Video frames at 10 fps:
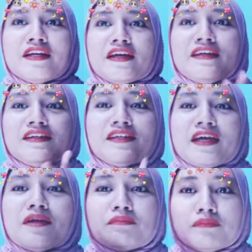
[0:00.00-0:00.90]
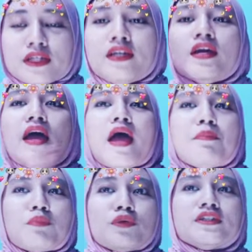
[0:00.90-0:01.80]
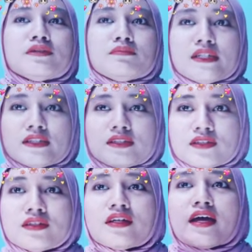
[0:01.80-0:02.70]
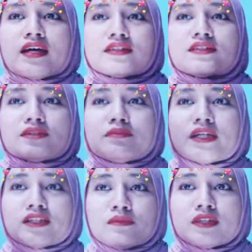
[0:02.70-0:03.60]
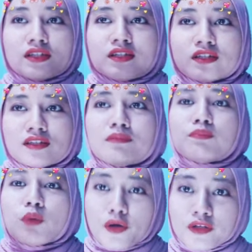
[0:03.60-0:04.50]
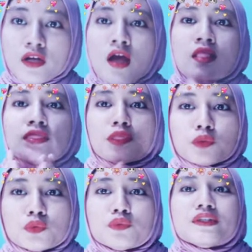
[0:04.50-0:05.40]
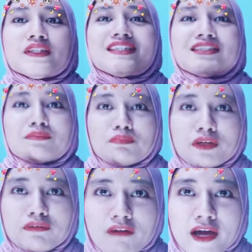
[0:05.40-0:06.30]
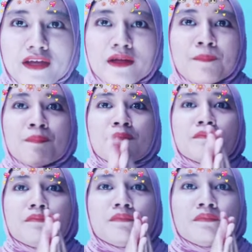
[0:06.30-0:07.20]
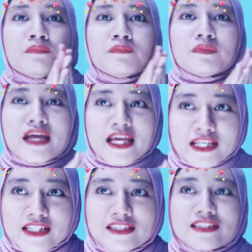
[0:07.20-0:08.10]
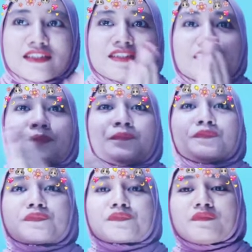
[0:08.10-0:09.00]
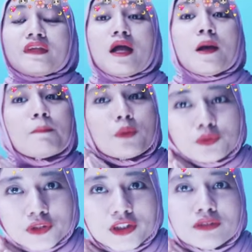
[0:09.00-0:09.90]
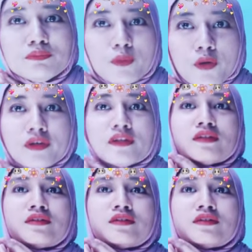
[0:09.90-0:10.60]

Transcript: they can be approximated as a mathematical point to simplify analysis. Pollution points